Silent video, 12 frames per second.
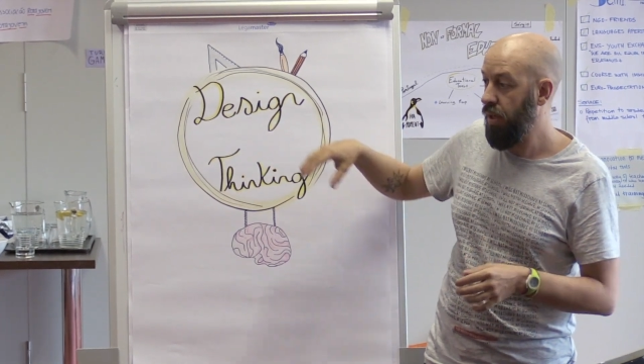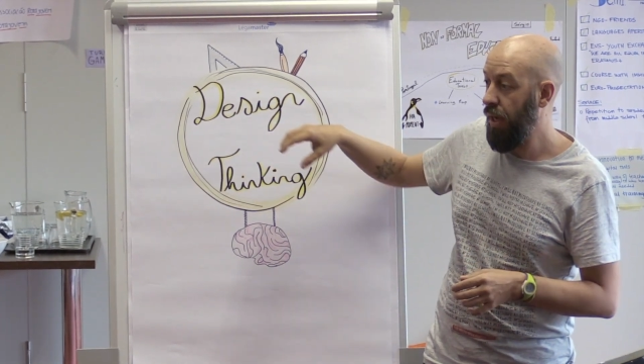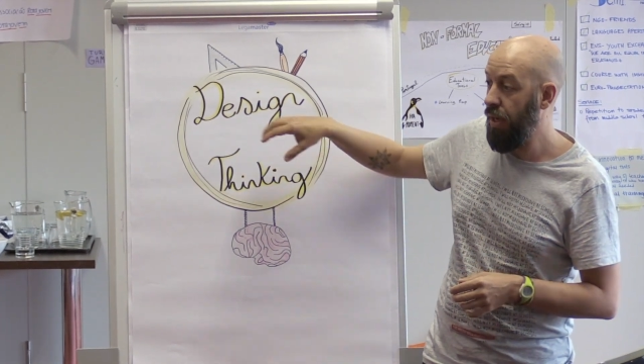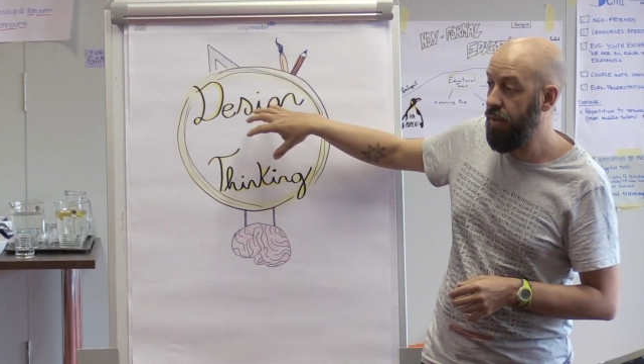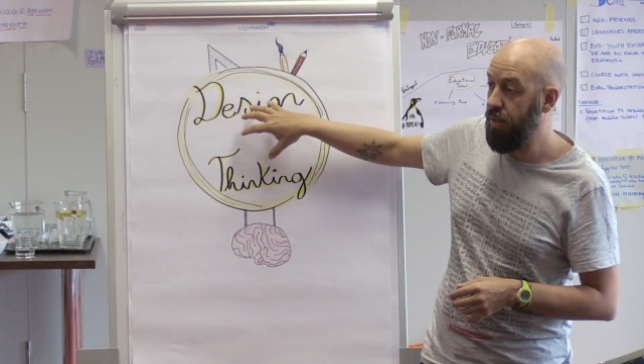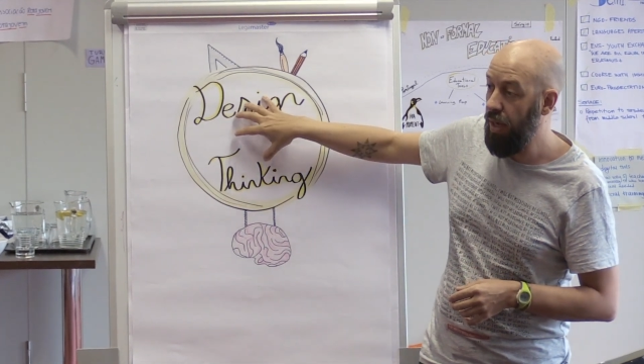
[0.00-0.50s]

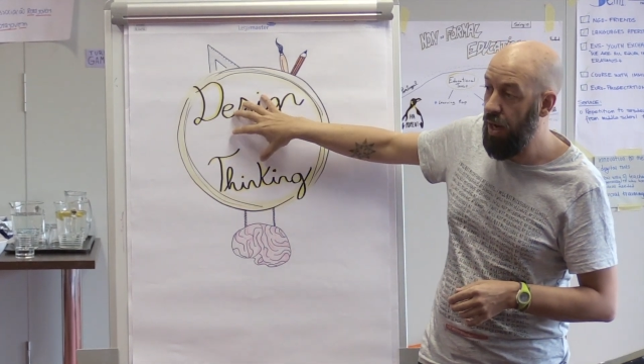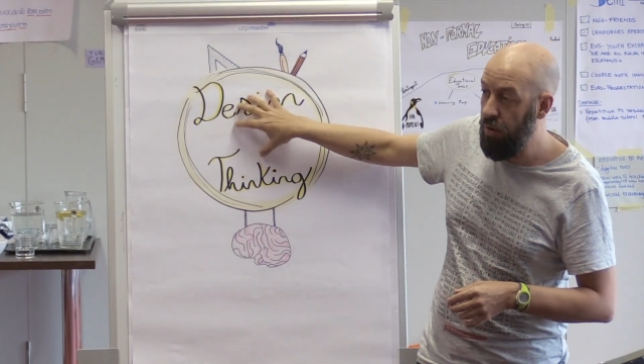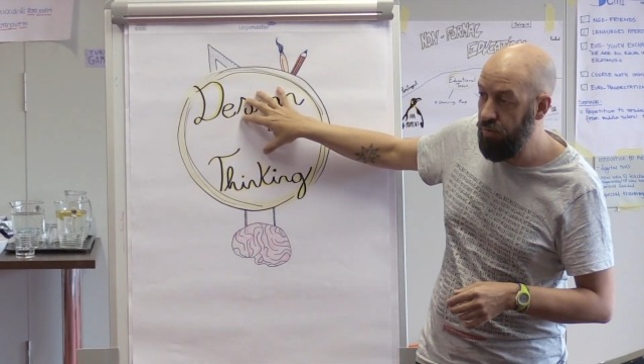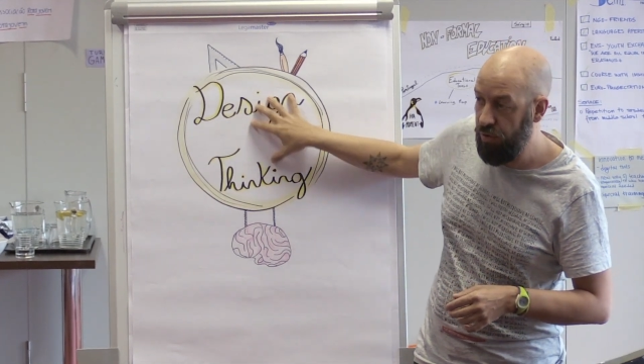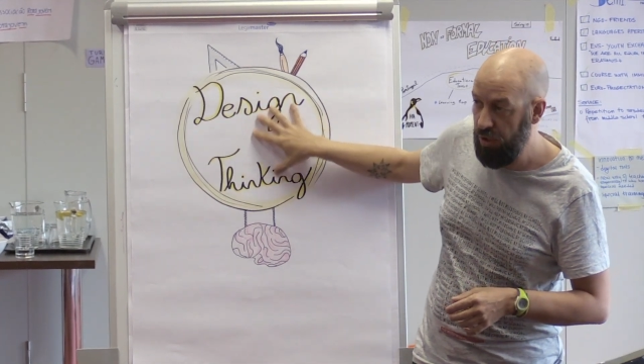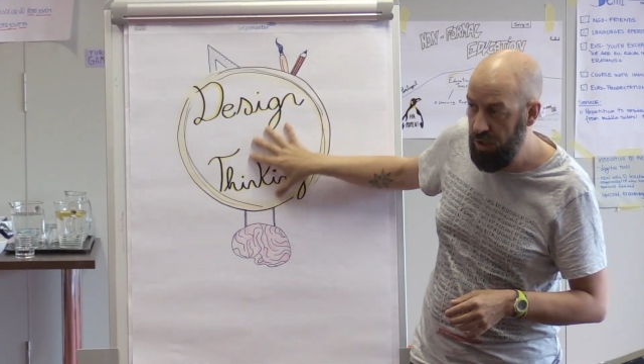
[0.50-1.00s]
and
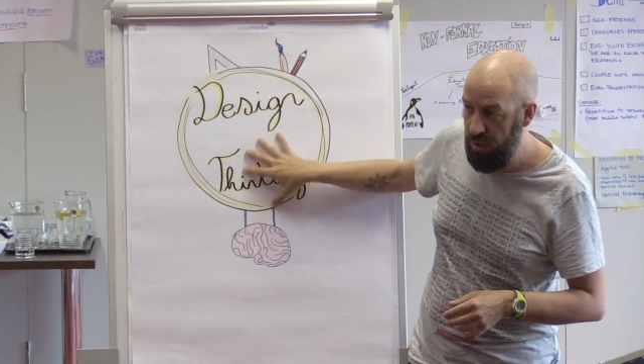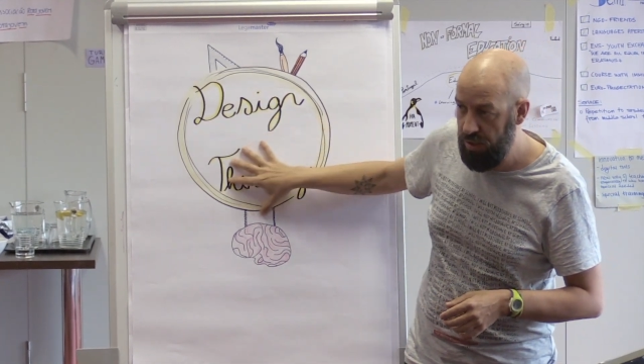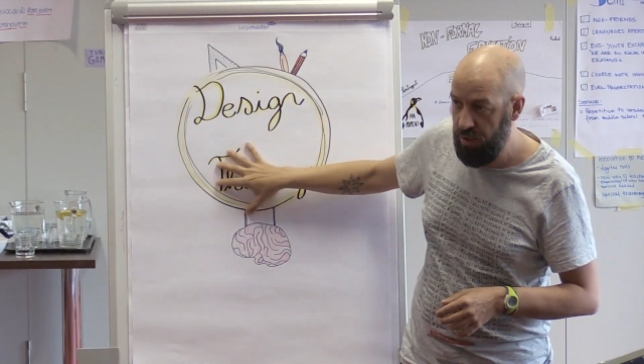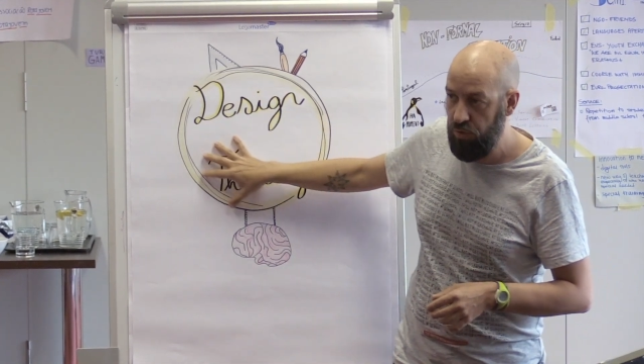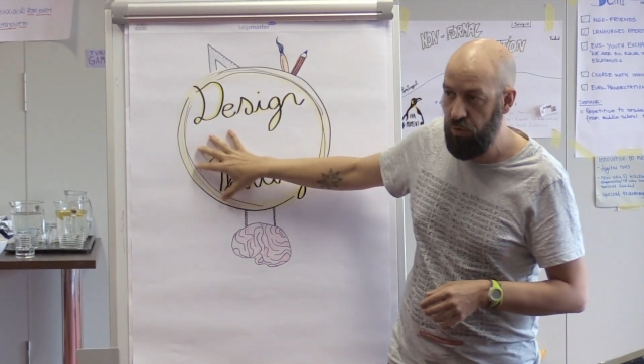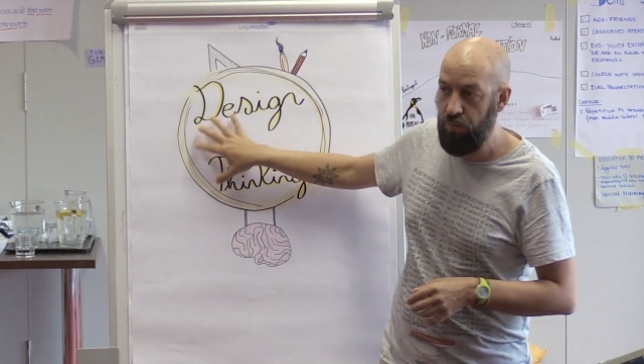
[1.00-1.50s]
how
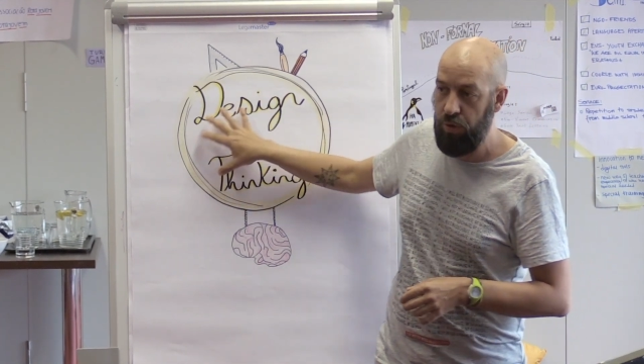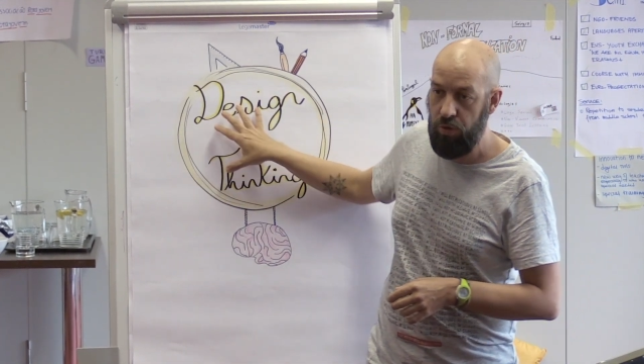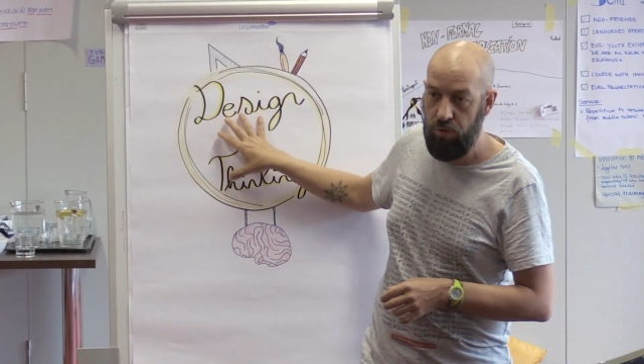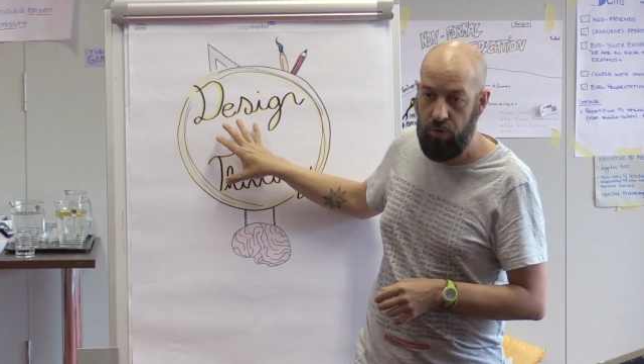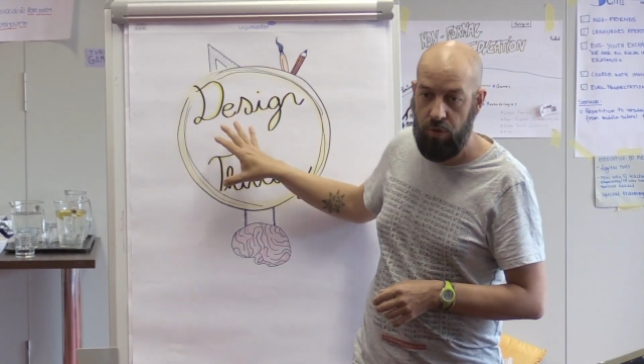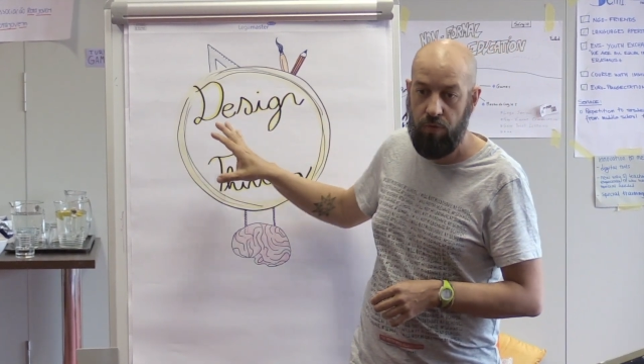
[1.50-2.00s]
this could be
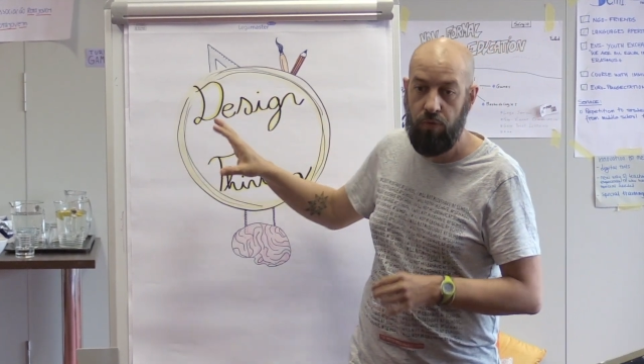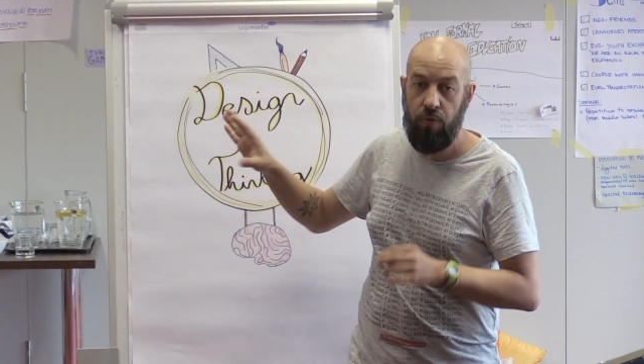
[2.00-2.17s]
used